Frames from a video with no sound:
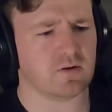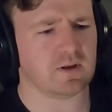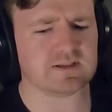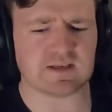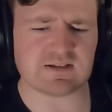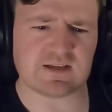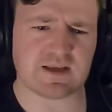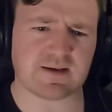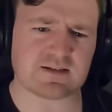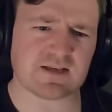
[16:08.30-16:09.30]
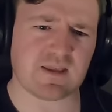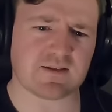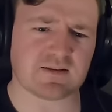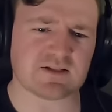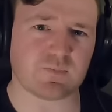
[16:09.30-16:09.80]
Is he kind of saying
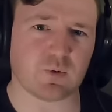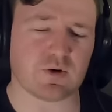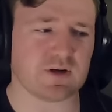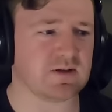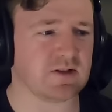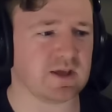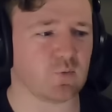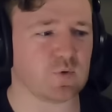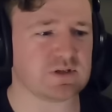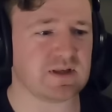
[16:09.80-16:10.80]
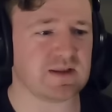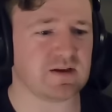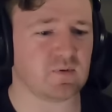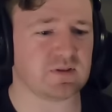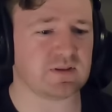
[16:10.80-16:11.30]
that the sport like
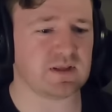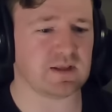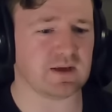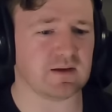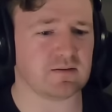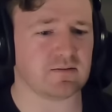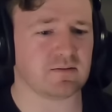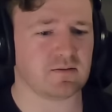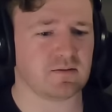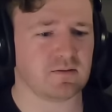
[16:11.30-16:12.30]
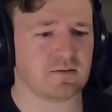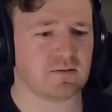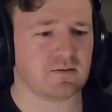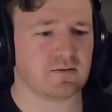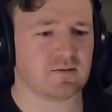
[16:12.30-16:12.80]
originated with the
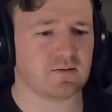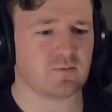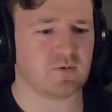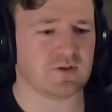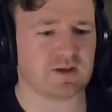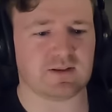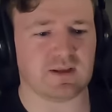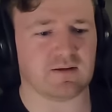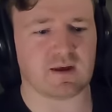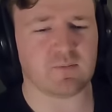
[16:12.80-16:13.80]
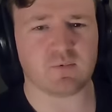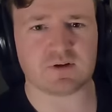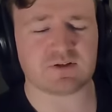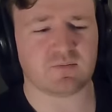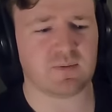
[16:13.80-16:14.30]

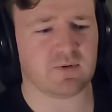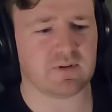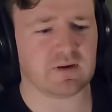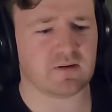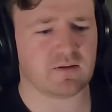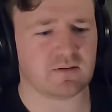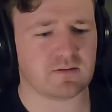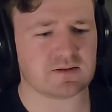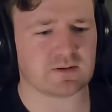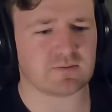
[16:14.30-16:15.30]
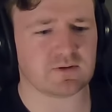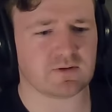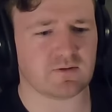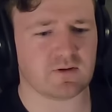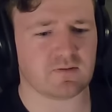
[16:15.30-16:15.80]
Aboriginal people there? Is that what they're
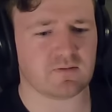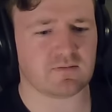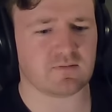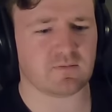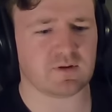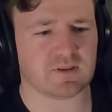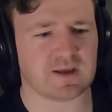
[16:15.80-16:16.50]
going with?